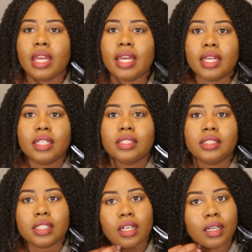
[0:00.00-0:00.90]

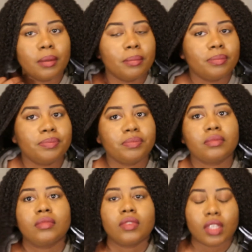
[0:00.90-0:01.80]
And
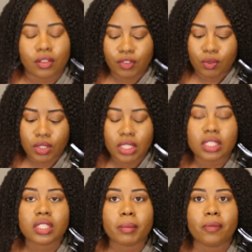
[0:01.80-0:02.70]
if you've
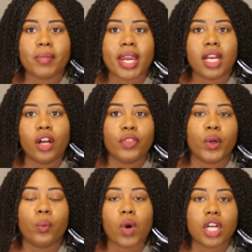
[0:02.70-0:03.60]
seen some of my
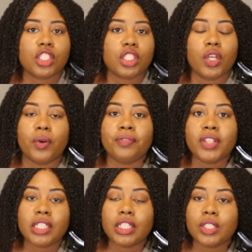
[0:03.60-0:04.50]
other wash and go
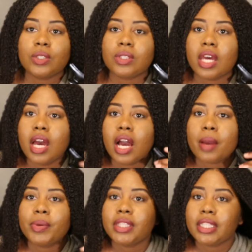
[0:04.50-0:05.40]
videos,
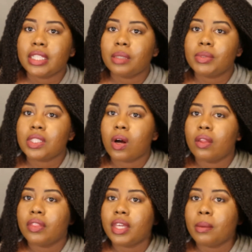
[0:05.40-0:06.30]
I put the clips
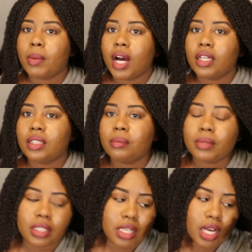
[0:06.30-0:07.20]
on the
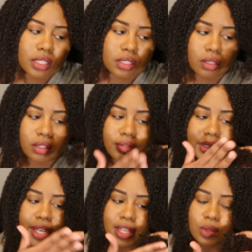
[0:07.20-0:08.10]
bottom, not on the
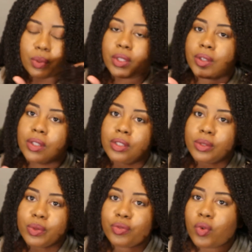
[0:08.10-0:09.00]
very ends where the
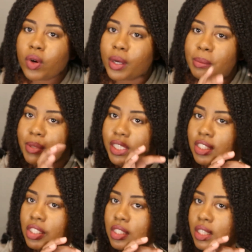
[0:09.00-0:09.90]
curls will form,
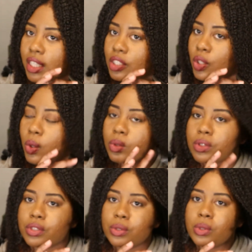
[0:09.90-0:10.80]
but just like
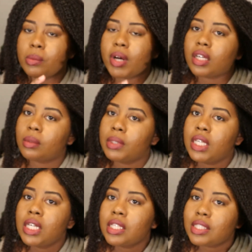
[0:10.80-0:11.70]
closer to the bottom,
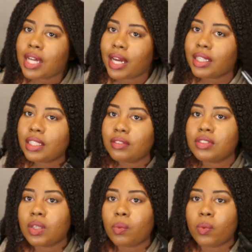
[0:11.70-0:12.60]
to kind of give
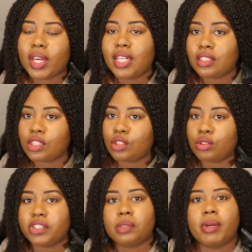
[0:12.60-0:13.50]
some weight to
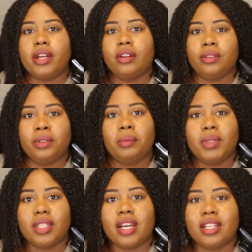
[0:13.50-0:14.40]
stretch my hair a little
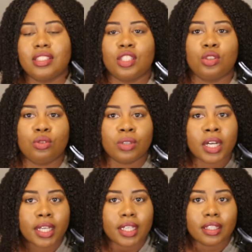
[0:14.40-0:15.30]
bit as it's
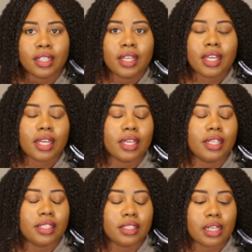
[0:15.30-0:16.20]
drying.
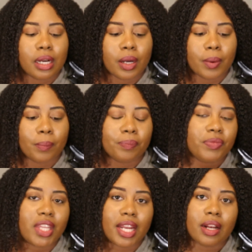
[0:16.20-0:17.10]
And
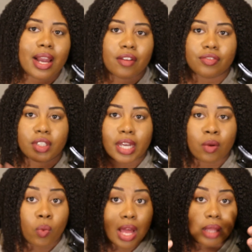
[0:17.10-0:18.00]
then after,
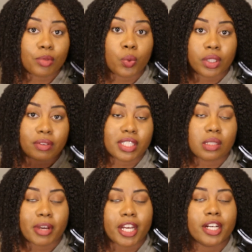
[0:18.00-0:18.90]
and while I'm doing the rest
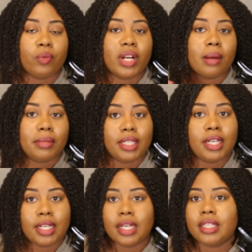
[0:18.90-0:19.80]
of my hair, and when I'm
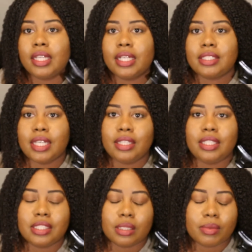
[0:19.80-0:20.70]
done, then I take
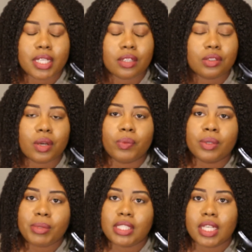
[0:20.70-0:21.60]
these clips out. So I
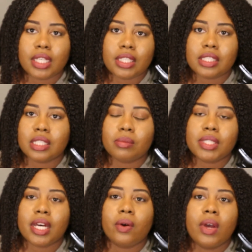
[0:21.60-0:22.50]
will be taking these
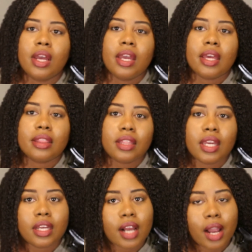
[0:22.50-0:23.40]
clips out, and
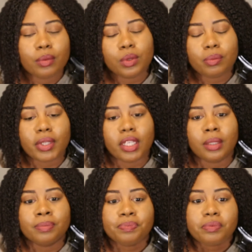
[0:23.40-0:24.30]
then I will
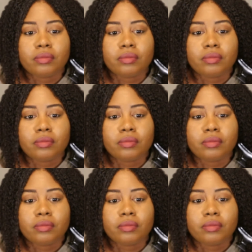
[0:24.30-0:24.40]
be